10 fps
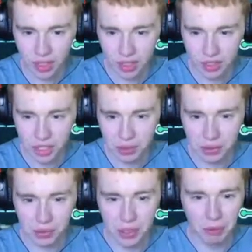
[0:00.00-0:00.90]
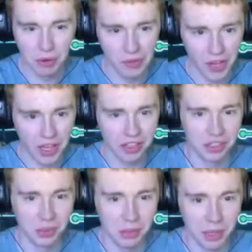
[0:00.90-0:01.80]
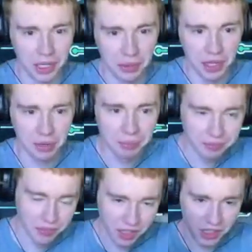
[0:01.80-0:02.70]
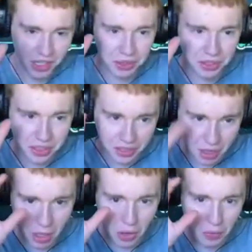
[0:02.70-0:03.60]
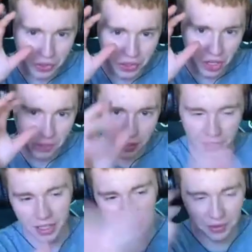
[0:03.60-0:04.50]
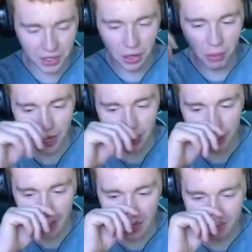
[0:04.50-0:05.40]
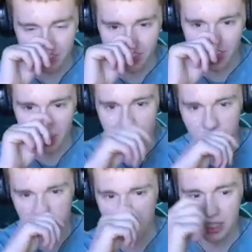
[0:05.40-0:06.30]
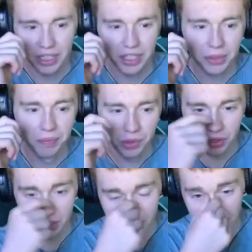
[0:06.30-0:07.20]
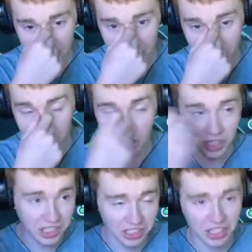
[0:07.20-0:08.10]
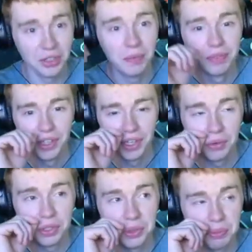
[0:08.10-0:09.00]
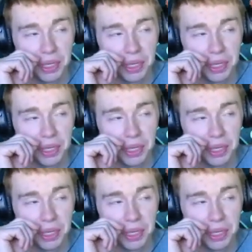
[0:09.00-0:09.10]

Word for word: See, with the Reaper Leviathans way back when, they would come over a little bit and then they would go back in after they got done chasing you or attacking you or killing you, which was my